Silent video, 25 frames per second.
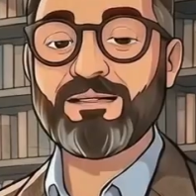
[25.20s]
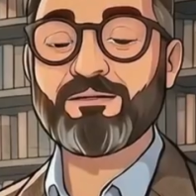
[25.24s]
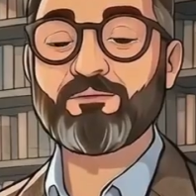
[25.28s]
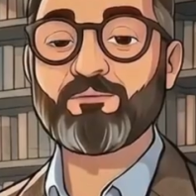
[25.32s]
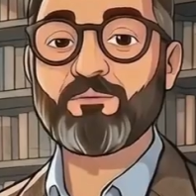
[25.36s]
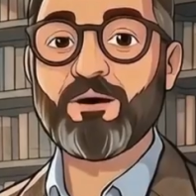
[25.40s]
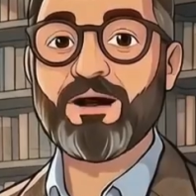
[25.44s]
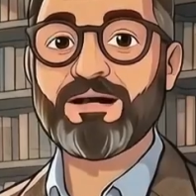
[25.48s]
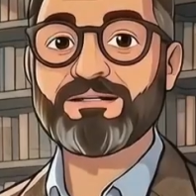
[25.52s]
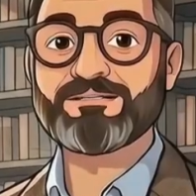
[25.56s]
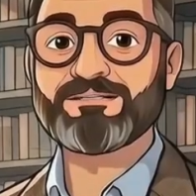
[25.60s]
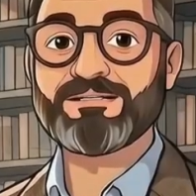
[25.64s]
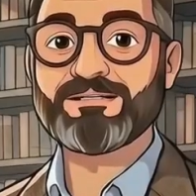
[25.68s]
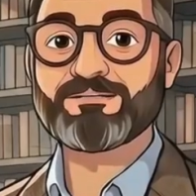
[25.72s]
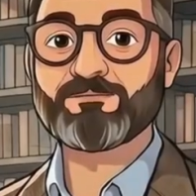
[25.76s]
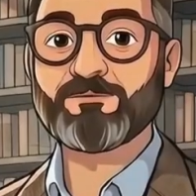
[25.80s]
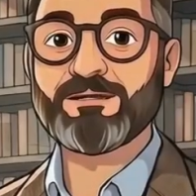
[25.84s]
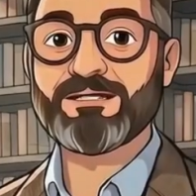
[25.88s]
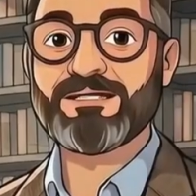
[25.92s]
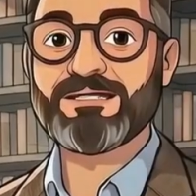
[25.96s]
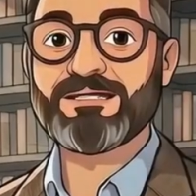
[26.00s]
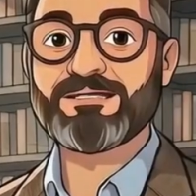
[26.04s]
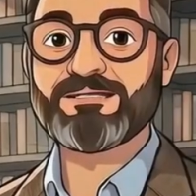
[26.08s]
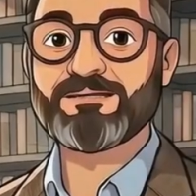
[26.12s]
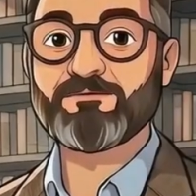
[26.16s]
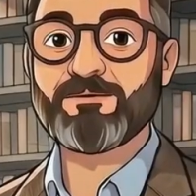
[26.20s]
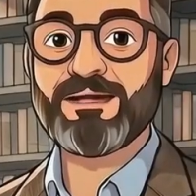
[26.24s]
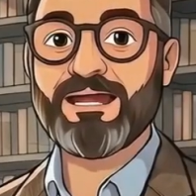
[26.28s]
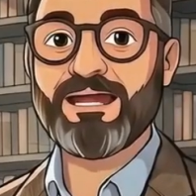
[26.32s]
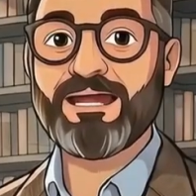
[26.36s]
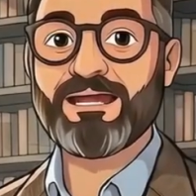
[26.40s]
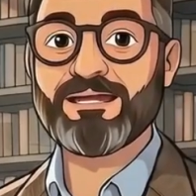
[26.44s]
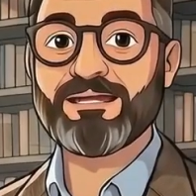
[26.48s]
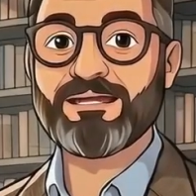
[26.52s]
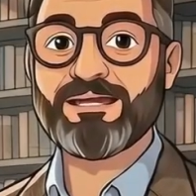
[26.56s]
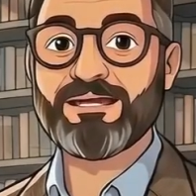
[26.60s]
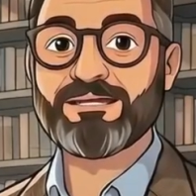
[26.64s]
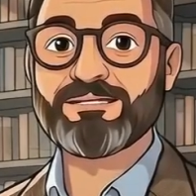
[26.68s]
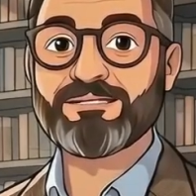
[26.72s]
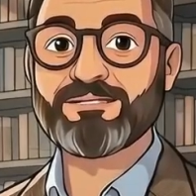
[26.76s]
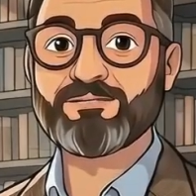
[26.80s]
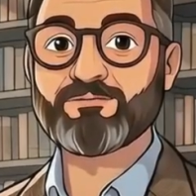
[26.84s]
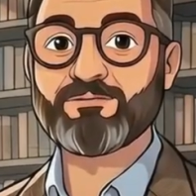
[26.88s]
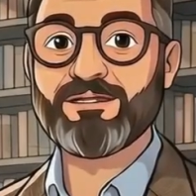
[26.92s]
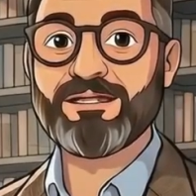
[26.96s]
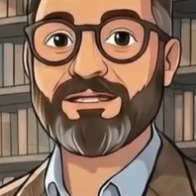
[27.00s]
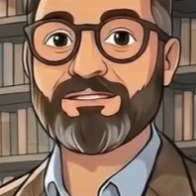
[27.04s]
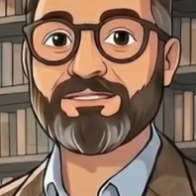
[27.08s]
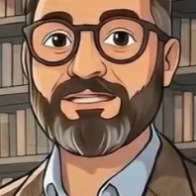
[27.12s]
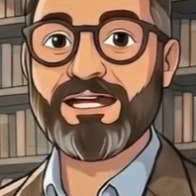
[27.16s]
The process begins by analyzing
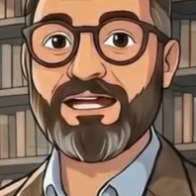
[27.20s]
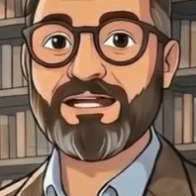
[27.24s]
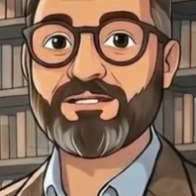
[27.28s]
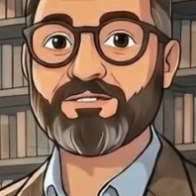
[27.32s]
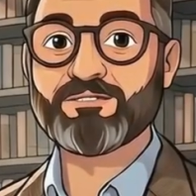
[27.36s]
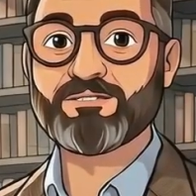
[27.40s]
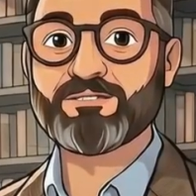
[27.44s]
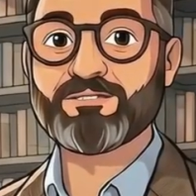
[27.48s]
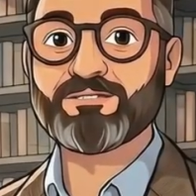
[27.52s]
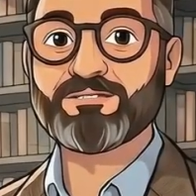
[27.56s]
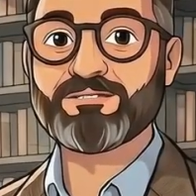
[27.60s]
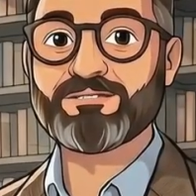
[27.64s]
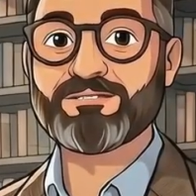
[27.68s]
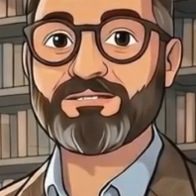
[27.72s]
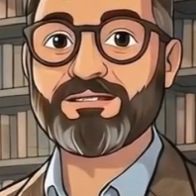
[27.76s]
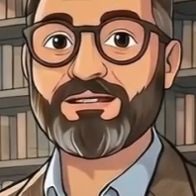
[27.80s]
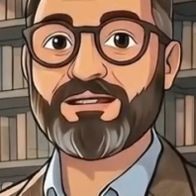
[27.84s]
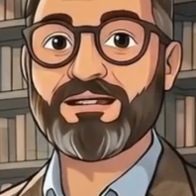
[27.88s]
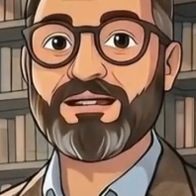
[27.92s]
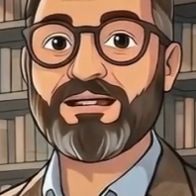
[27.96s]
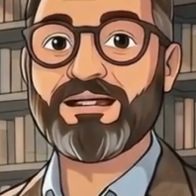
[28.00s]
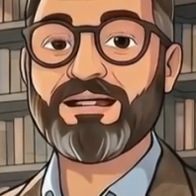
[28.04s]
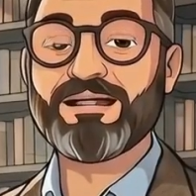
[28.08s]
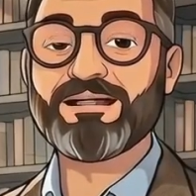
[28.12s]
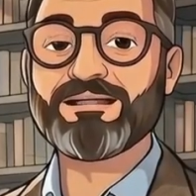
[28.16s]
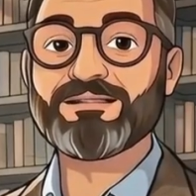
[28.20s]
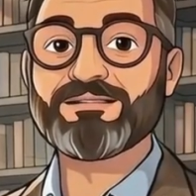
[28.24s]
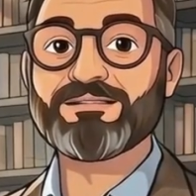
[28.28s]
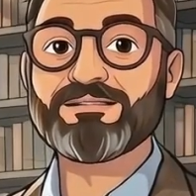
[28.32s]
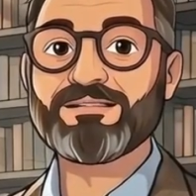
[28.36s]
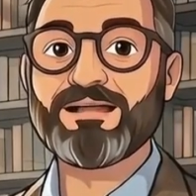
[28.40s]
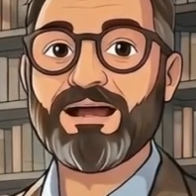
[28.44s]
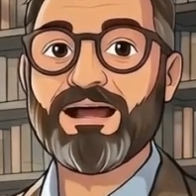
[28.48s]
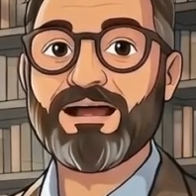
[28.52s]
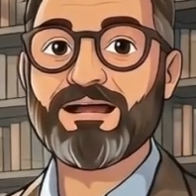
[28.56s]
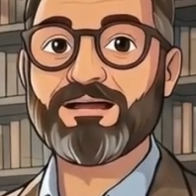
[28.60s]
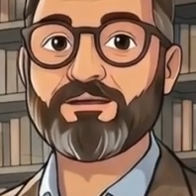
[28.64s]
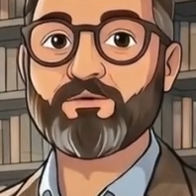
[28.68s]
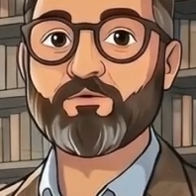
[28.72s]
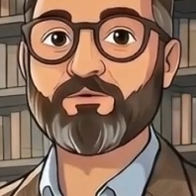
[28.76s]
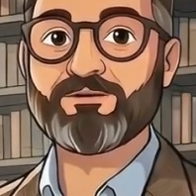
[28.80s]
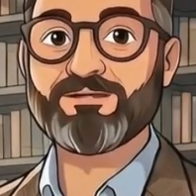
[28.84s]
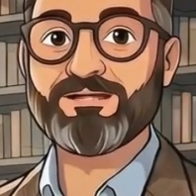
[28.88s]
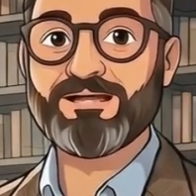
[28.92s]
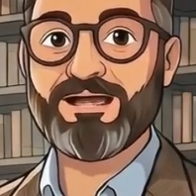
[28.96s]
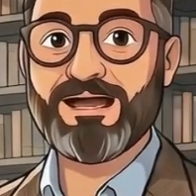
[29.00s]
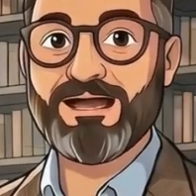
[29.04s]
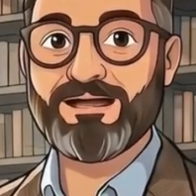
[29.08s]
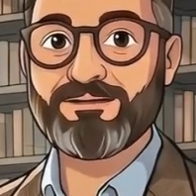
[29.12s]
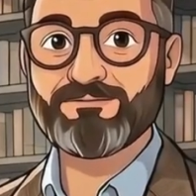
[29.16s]
transactions and deciding
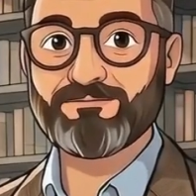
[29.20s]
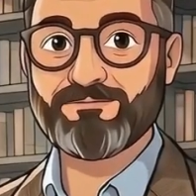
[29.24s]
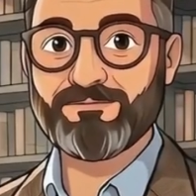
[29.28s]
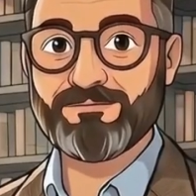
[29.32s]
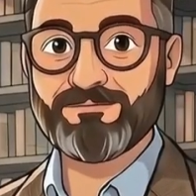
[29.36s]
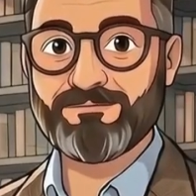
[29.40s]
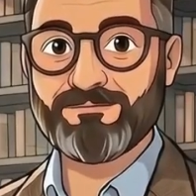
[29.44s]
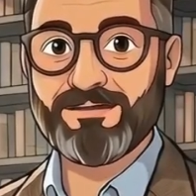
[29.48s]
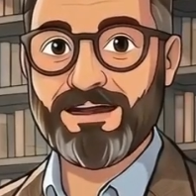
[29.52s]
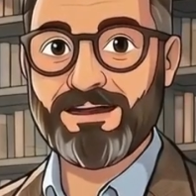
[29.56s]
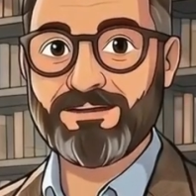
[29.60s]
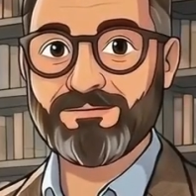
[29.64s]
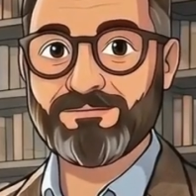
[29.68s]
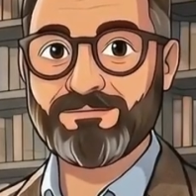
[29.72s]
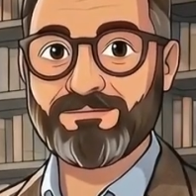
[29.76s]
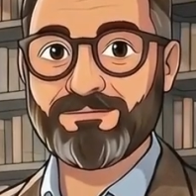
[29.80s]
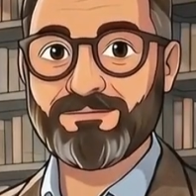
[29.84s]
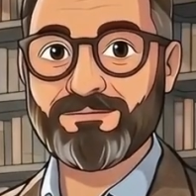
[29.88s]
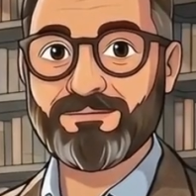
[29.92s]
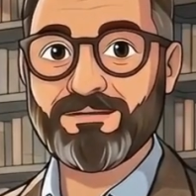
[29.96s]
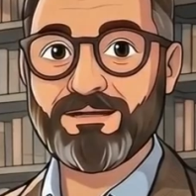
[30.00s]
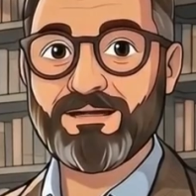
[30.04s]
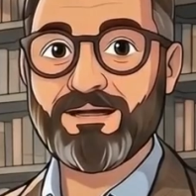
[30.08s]
which accounts are affected.